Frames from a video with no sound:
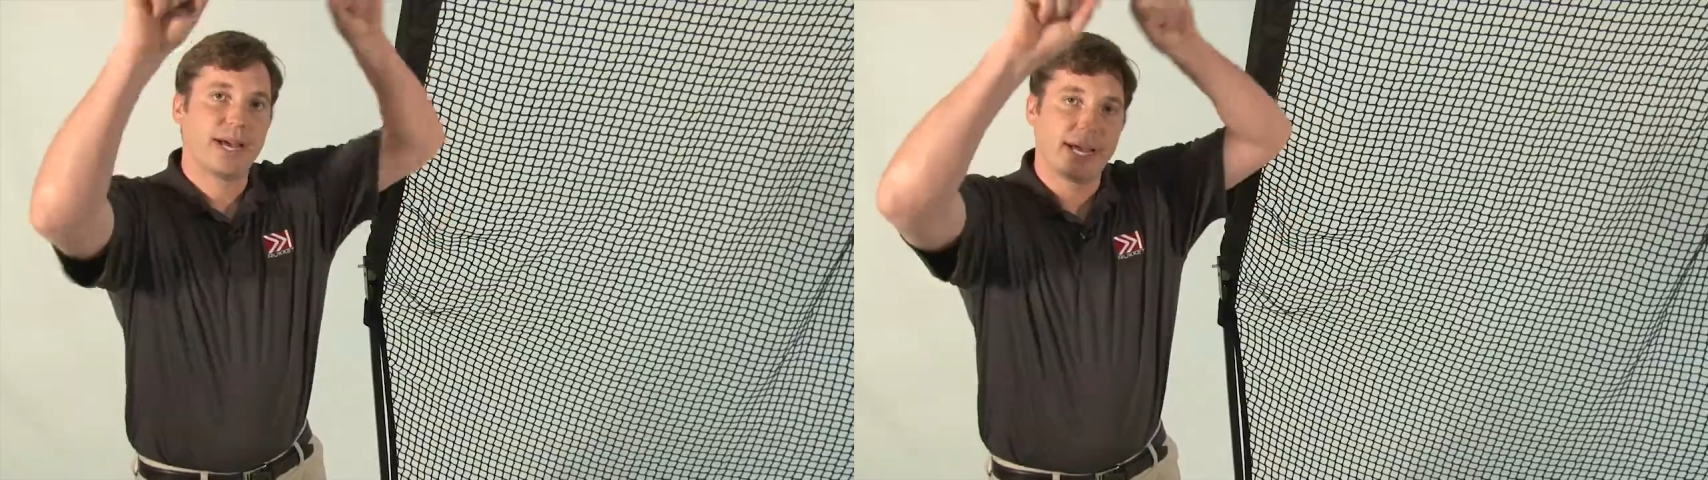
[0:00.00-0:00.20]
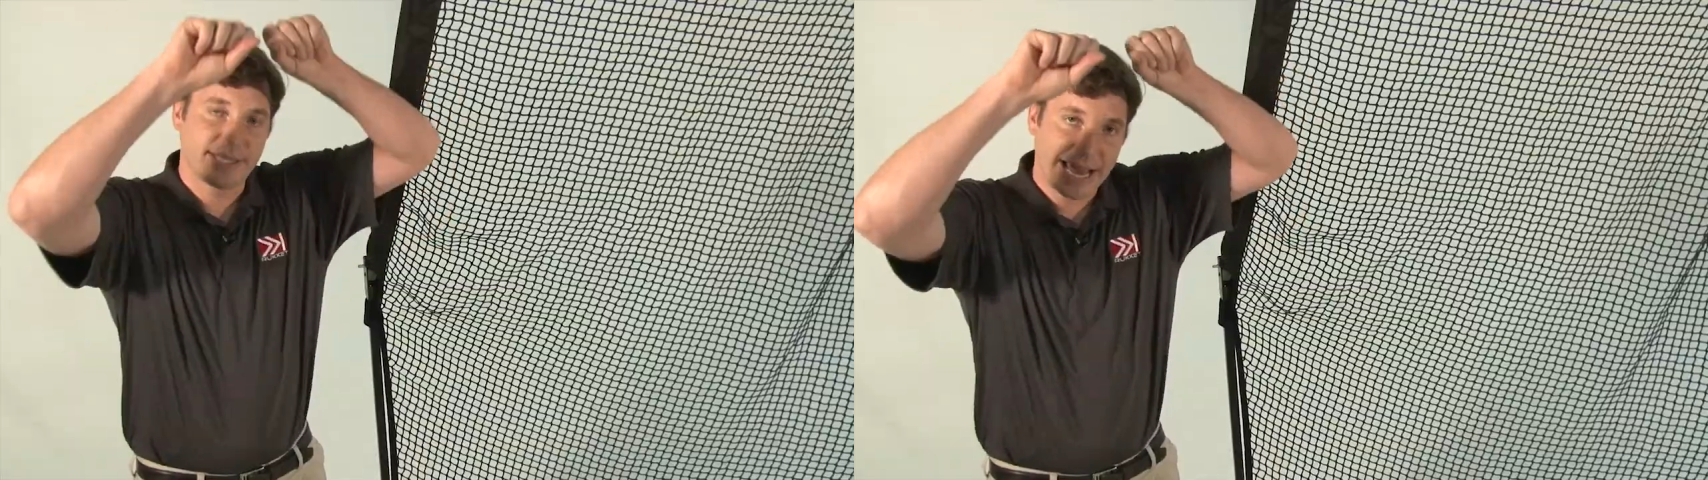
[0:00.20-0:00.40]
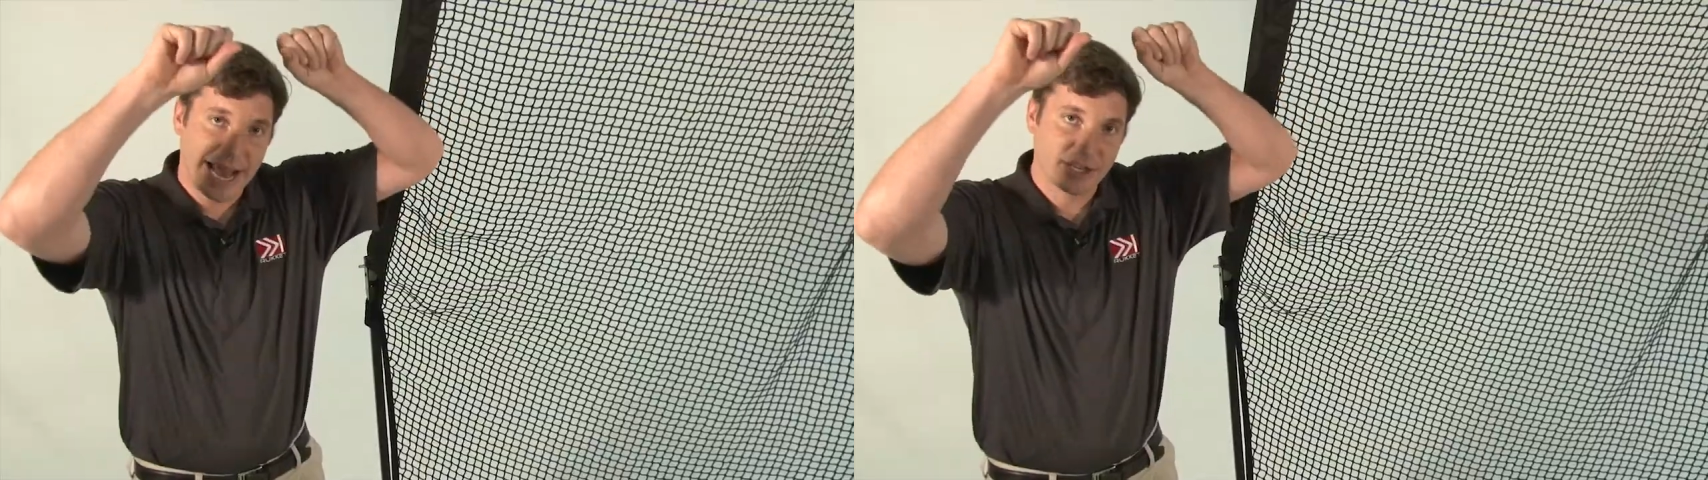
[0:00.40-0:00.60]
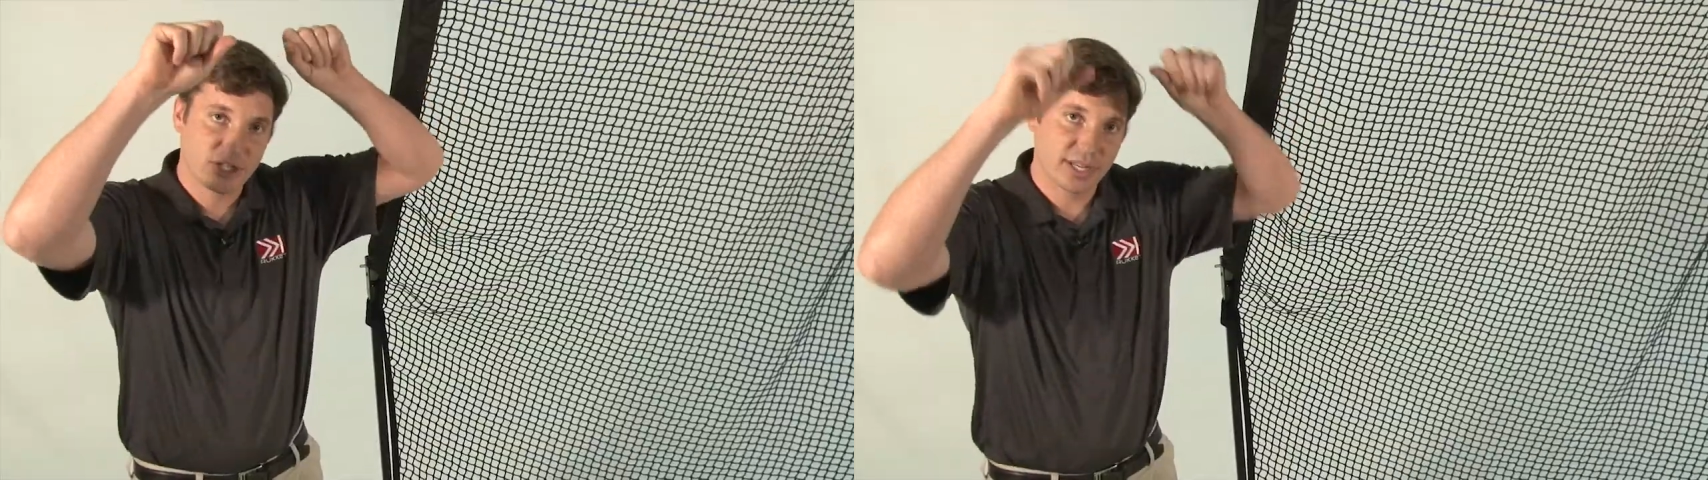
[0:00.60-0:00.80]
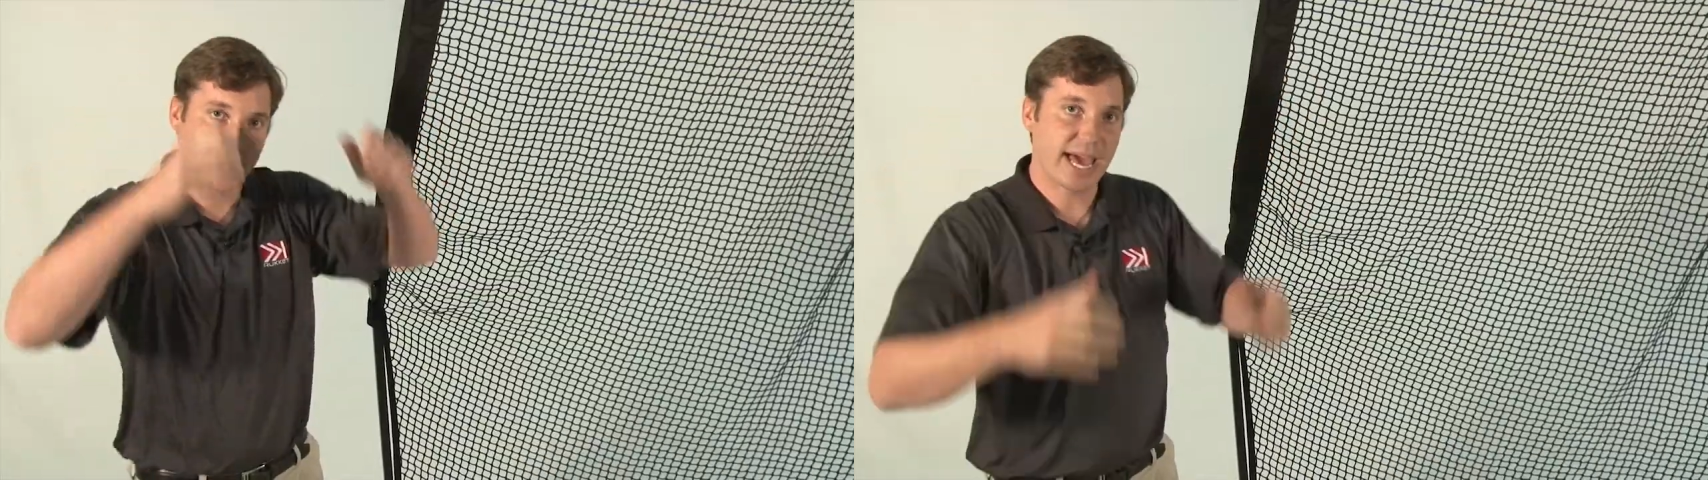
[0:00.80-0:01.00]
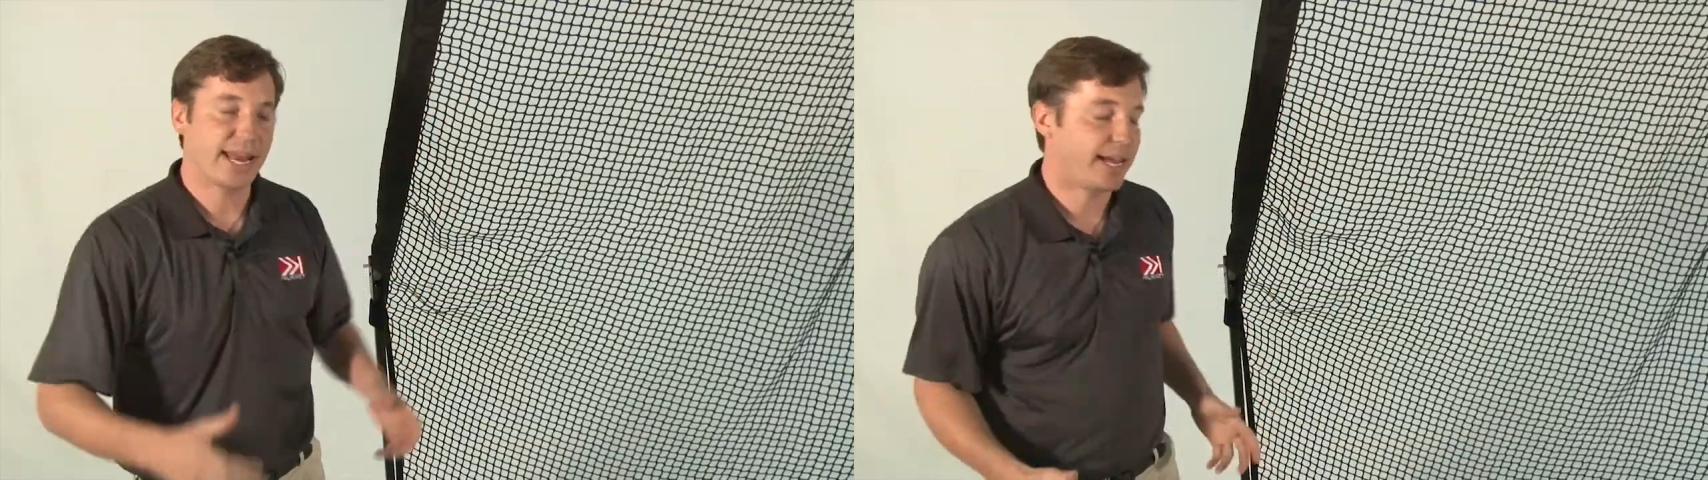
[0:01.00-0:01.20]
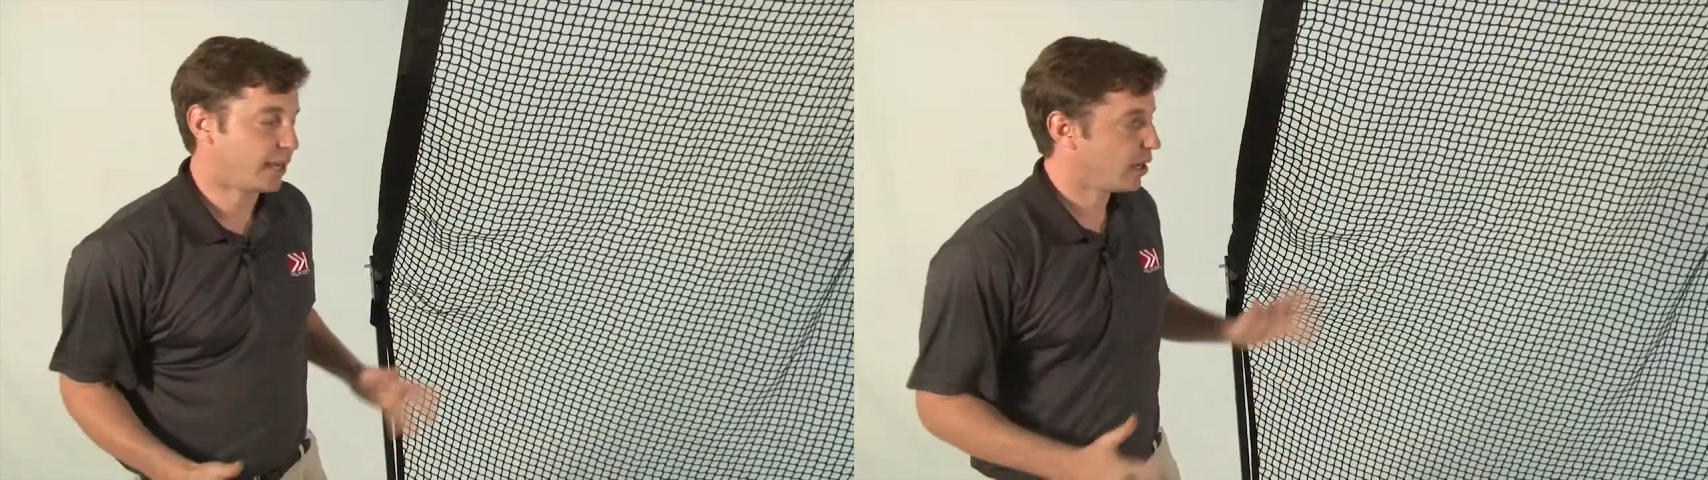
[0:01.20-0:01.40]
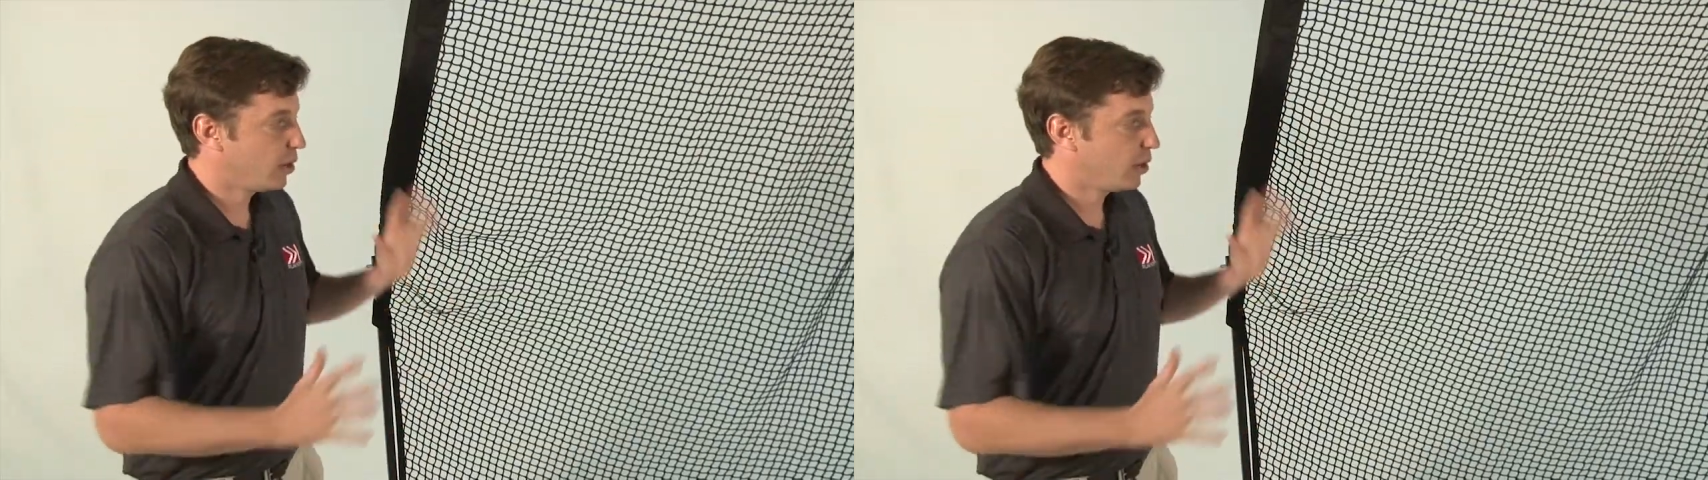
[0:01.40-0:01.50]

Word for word: attach the netting,